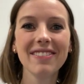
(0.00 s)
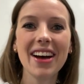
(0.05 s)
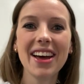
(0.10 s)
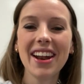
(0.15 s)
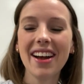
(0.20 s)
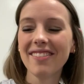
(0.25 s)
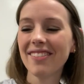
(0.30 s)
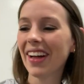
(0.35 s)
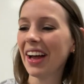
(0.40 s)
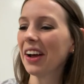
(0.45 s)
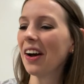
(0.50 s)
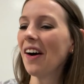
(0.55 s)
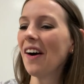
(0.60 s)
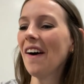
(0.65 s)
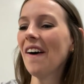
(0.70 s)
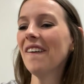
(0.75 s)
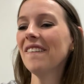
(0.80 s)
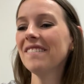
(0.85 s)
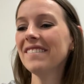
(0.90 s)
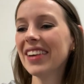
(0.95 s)
and I'm like,
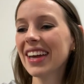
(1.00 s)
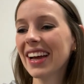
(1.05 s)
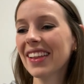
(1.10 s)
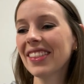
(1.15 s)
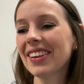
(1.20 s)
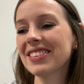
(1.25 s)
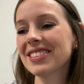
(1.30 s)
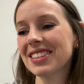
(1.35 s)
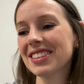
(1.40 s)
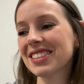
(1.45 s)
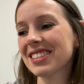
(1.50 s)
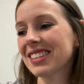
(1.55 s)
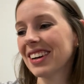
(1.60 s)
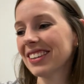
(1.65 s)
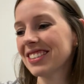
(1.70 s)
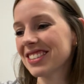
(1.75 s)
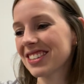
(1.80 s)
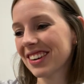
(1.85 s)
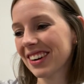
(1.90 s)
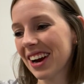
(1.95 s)
oh man, those are
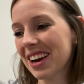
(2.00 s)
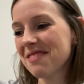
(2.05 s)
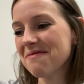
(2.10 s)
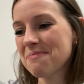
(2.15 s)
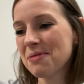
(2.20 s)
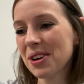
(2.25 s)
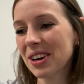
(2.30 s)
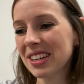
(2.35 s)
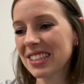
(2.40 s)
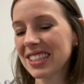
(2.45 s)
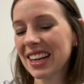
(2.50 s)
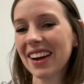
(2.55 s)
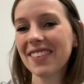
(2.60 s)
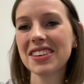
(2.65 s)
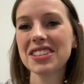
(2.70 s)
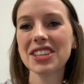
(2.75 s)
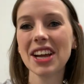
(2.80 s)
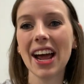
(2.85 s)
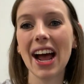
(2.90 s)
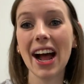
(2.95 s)
such great books and I
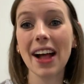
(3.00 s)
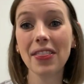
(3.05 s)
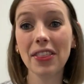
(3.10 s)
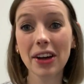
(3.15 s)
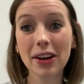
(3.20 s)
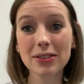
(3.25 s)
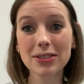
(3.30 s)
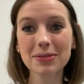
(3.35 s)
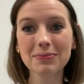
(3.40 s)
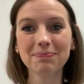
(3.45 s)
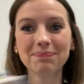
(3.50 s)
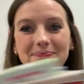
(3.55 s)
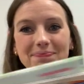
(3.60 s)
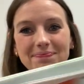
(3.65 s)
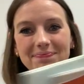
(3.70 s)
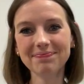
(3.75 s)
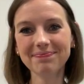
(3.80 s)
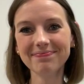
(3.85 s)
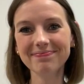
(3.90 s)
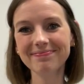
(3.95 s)
wish I had those.
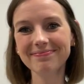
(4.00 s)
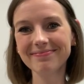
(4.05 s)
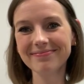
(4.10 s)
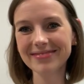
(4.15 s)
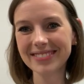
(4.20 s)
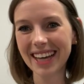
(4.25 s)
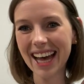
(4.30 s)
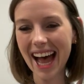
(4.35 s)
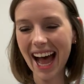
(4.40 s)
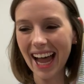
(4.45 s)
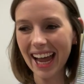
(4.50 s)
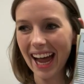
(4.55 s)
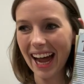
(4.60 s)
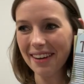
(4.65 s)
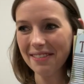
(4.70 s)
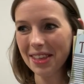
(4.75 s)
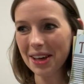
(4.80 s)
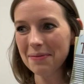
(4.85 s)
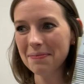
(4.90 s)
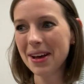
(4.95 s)
I
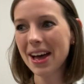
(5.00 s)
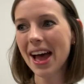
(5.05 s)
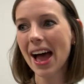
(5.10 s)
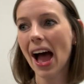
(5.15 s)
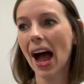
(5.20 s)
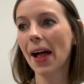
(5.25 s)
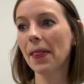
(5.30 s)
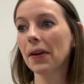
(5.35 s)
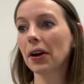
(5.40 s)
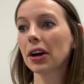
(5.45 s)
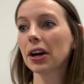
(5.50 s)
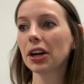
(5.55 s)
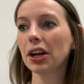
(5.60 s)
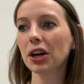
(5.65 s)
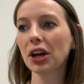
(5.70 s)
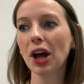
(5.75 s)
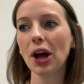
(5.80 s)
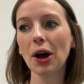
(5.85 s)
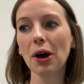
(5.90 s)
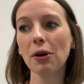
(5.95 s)
have them. And they're gonna
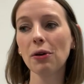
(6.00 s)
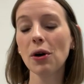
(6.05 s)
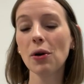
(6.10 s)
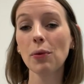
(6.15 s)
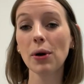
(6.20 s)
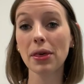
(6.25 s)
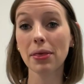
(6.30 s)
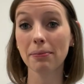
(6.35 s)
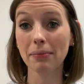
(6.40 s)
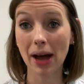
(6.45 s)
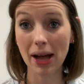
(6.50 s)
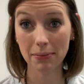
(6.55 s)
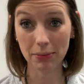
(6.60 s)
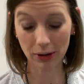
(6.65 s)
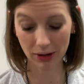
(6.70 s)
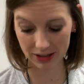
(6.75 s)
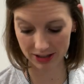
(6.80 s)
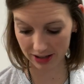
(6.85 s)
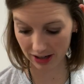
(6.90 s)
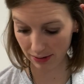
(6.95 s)
go with my
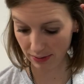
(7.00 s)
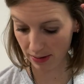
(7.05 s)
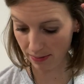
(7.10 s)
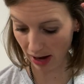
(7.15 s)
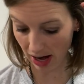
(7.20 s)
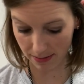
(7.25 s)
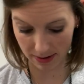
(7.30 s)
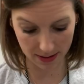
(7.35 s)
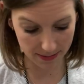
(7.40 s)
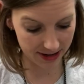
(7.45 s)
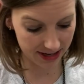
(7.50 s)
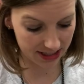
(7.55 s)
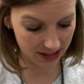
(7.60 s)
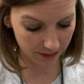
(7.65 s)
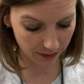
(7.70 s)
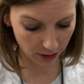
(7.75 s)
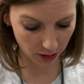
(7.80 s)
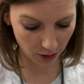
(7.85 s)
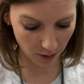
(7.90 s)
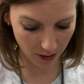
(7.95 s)
books. They're gonna be my babies
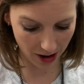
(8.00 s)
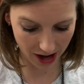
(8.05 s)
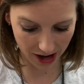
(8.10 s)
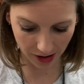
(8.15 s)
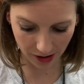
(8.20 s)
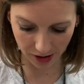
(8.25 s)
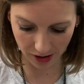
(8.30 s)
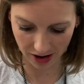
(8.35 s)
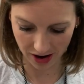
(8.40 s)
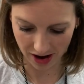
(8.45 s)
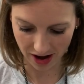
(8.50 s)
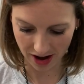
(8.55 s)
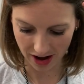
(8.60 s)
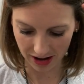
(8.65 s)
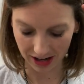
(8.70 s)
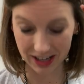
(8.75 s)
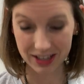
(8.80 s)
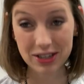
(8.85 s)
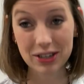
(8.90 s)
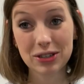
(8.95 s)
for a while
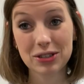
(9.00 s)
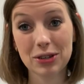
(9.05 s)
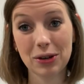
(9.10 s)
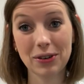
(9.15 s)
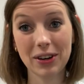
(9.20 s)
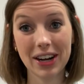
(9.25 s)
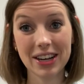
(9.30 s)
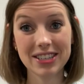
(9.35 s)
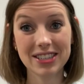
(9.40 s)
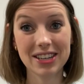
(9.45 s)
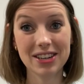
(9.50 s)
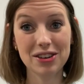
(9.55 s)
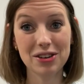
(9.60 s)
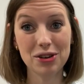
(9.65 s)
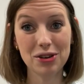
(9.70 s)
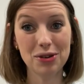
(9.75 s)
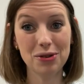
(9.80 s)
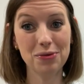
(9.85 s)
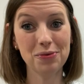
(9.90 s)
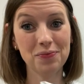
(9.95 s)
because they're so nice and
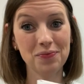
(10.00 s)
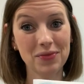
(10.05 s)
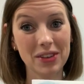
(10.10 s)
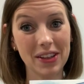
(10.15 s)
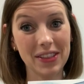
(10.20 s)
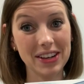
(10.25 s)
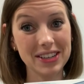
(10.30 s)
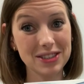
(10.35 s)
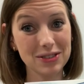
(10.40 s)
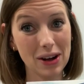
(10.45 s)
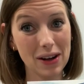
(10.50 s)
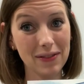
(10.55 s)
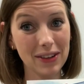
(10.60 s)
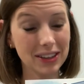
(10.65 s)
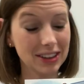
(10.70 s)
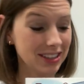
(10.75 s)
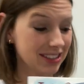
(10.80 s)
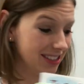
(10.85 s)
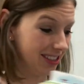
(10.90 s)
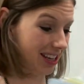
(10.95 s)
new and they still have
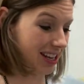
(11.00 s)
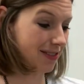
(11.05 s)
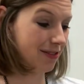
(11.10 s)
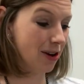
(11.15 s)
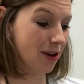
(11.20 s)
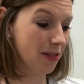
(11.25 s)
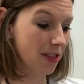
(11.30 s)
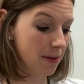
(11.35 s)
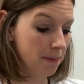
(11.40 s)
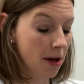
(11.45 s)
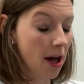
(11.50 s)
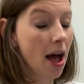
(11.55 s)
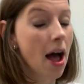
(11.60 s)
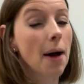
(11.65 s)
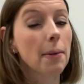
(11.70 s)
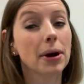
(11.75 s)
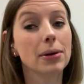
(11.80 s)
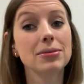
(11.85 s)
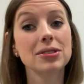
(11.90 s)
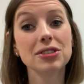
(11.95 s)
like the sleeve on them.
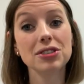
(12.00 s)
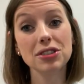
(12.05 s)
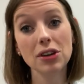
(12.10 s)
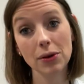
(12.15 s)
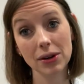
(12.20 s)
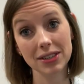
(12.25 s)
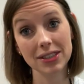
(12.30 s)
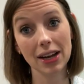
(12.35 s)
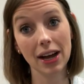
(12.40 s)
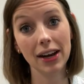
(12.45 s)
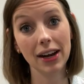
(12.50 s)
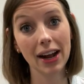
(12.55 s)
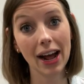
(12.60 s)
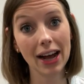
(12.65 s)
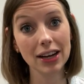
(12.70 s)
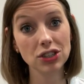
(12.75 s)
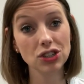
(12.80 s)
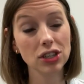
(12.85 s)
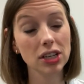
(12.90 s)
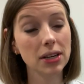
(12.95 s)
But I'm so excited.
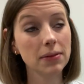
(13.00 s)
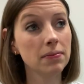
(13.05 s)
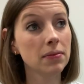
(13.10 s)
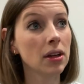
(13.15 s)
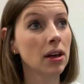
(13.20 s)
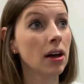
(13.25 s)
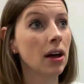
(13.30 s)
Ashley,